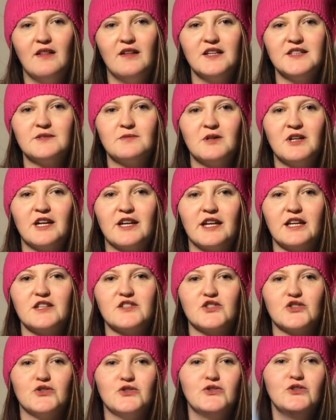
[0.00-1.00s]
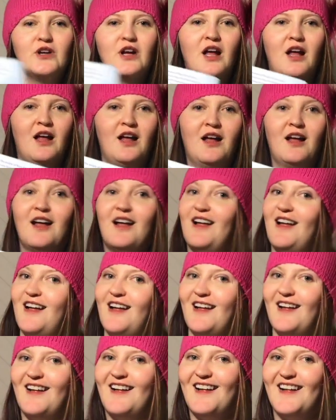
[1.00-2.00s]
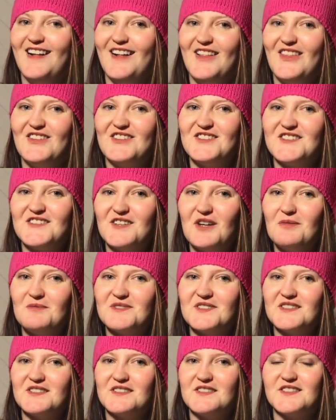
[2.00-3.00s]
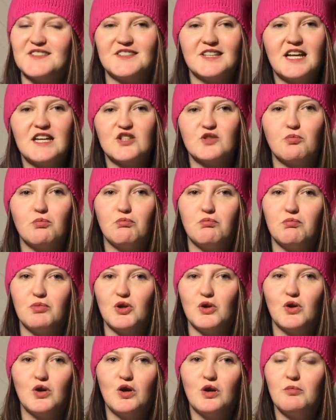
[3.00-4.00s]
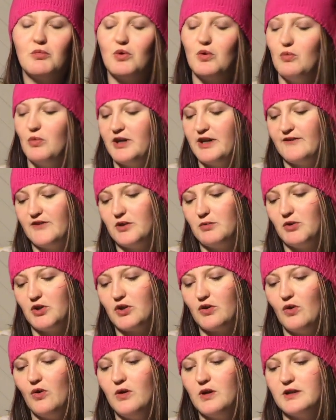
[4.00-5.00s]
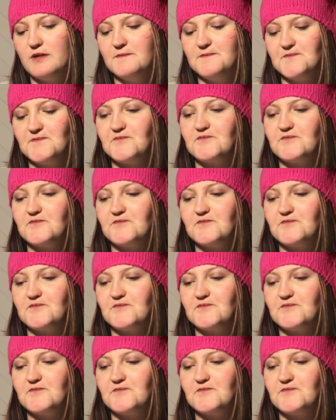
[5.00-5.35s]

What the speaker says: That's when I get to the synopsis slash blurb, or whatever you want to call it.